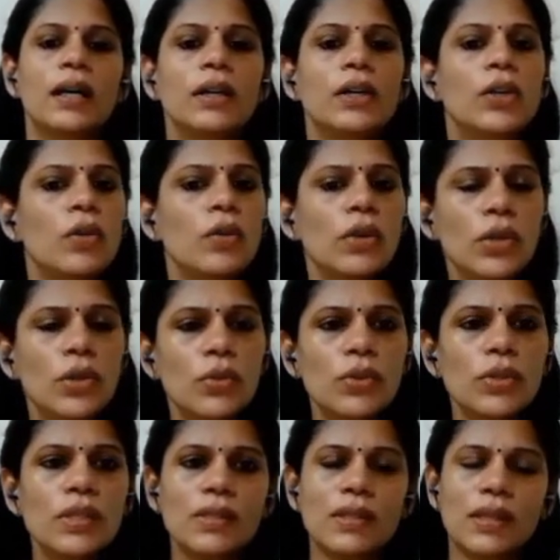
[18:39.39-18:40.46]
Don't use
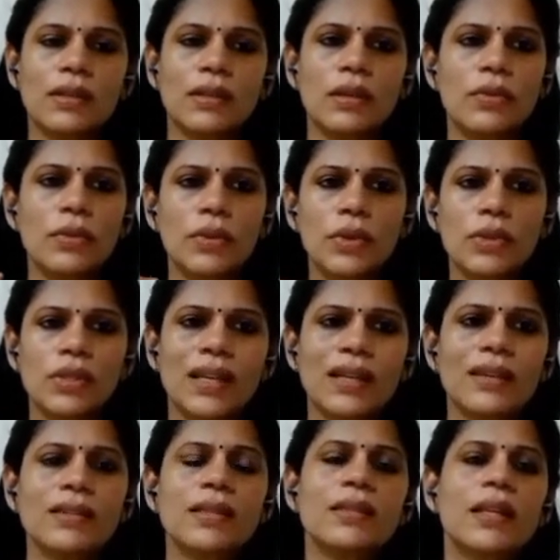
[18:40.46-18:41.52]

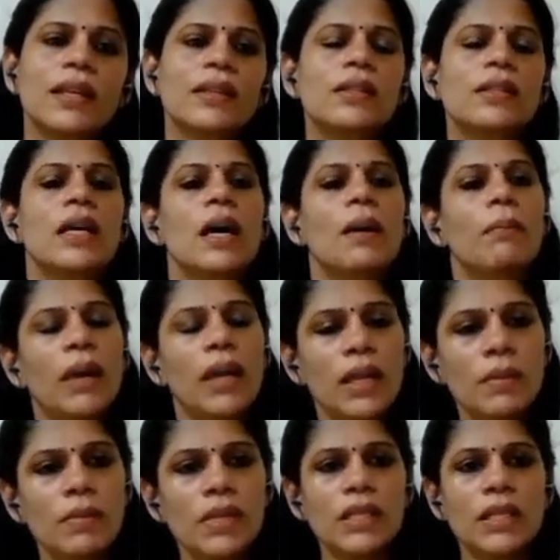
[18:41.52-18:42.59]
sentences like this. My name
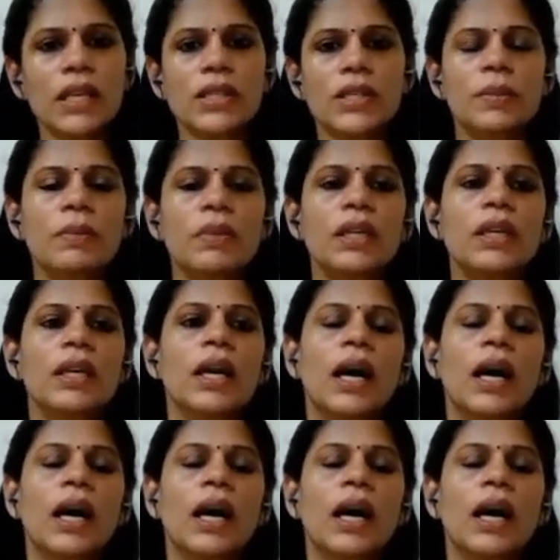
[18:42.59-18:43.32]
is Lakshmi.